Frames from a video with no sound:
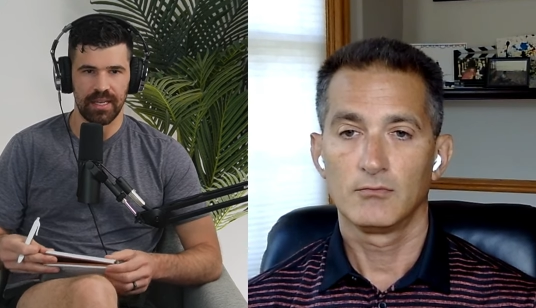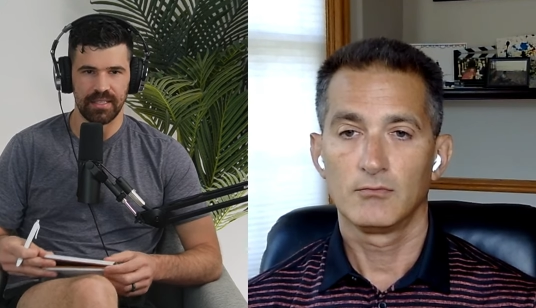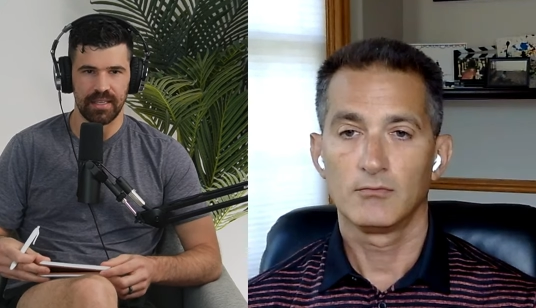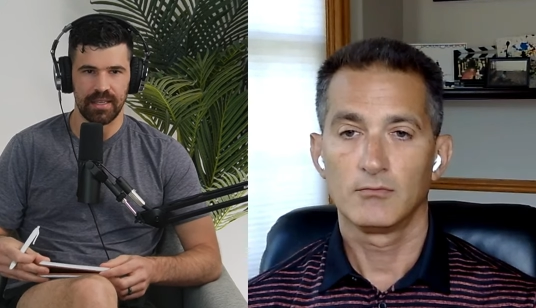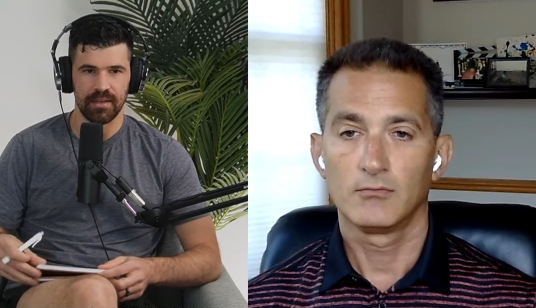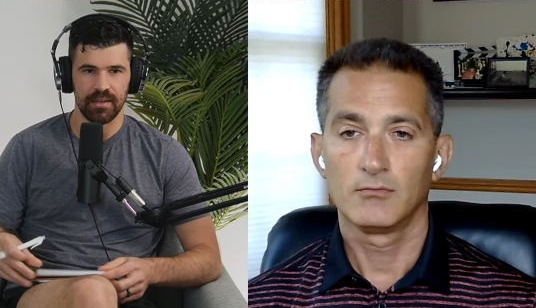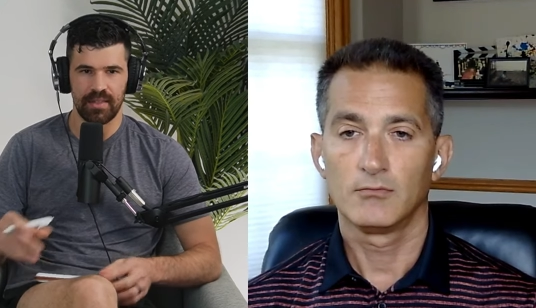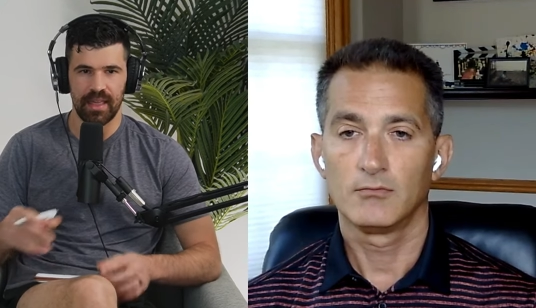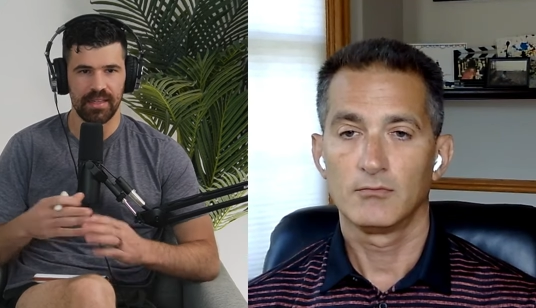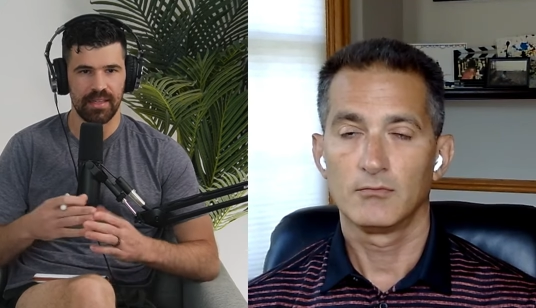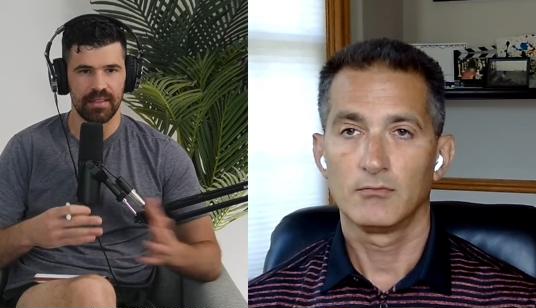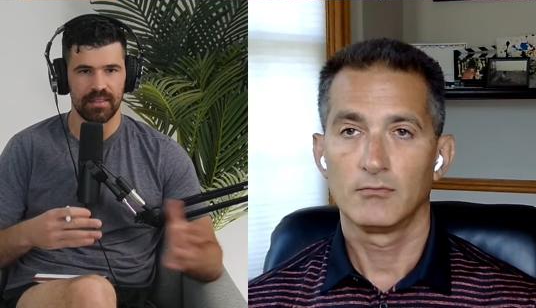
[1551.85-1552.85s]
Speaker 1: Is it
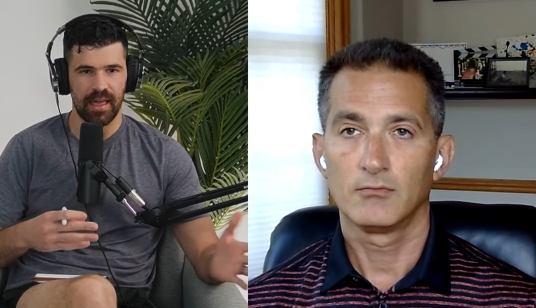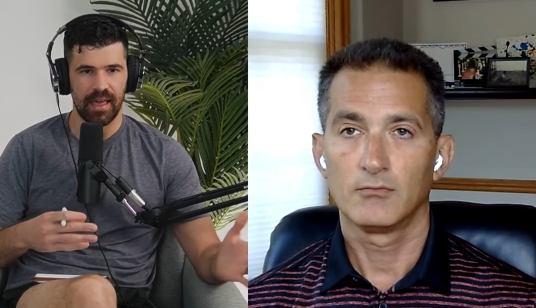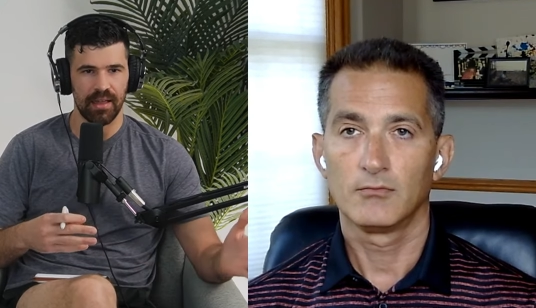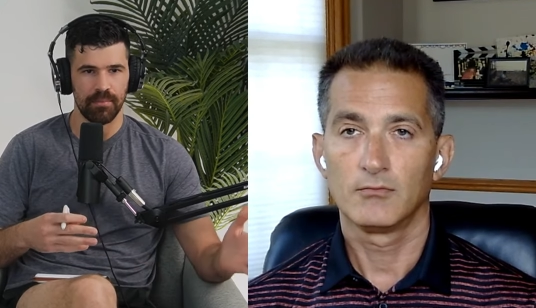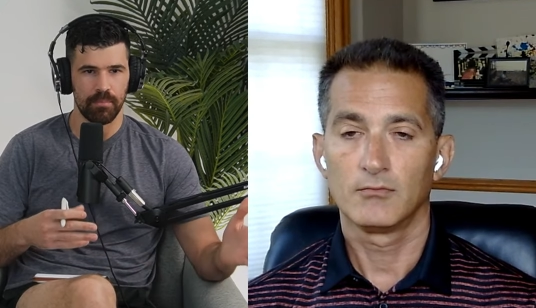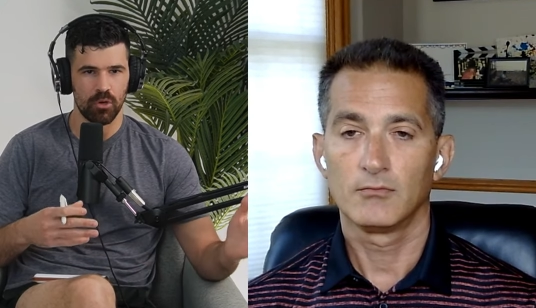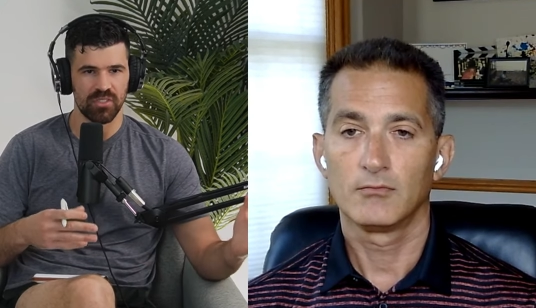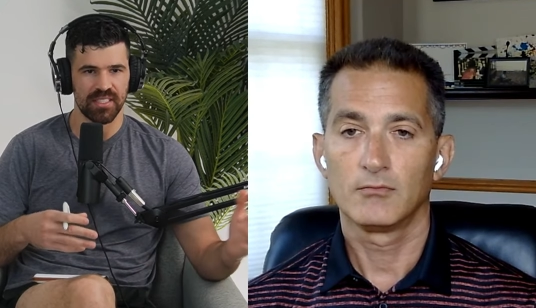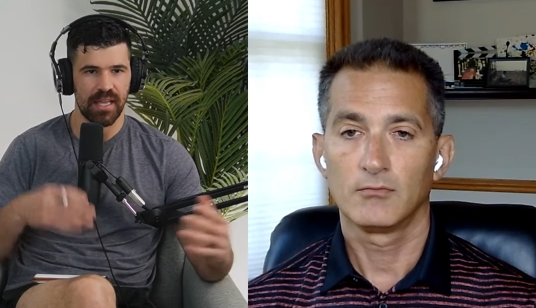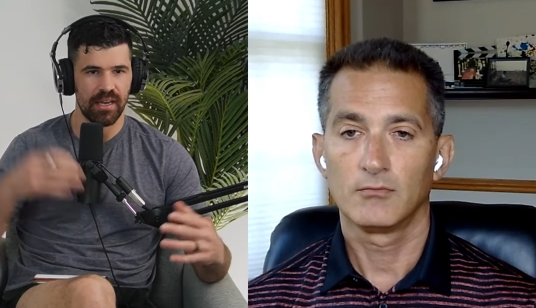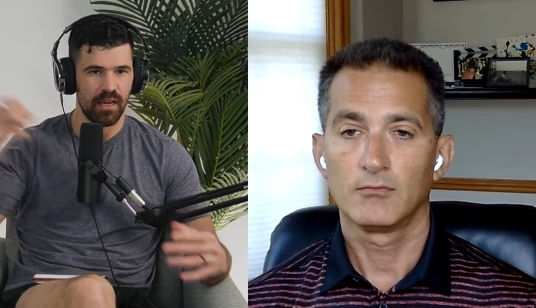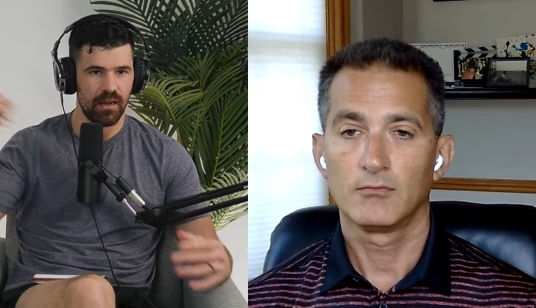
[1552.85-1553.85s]
they get that
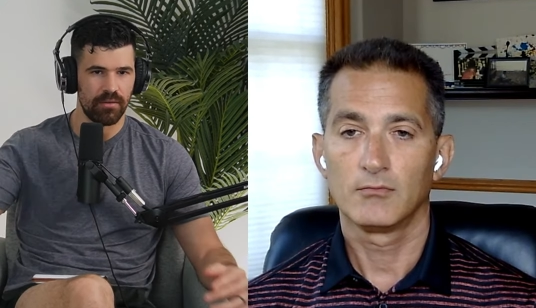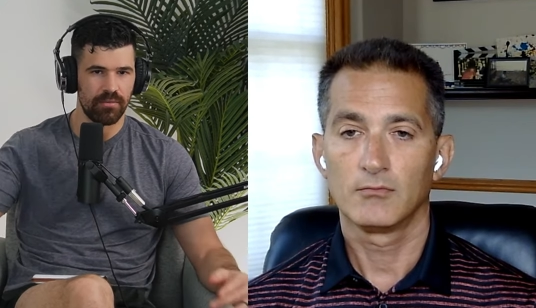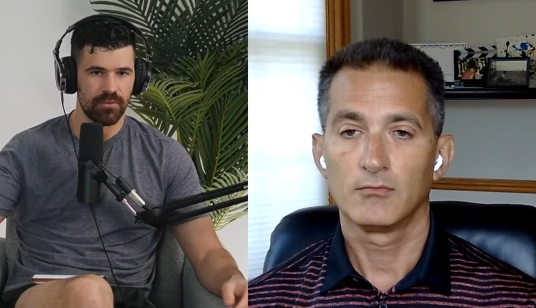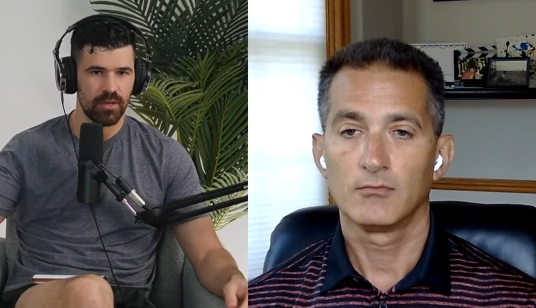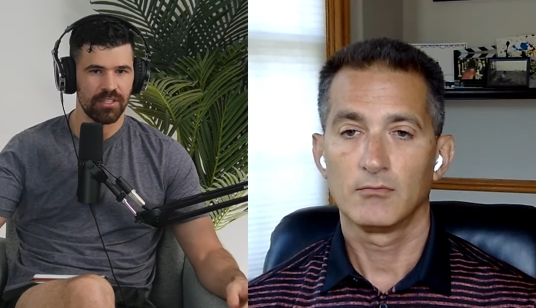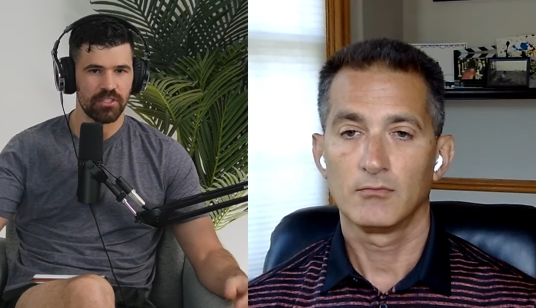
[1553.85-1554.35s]
percent of?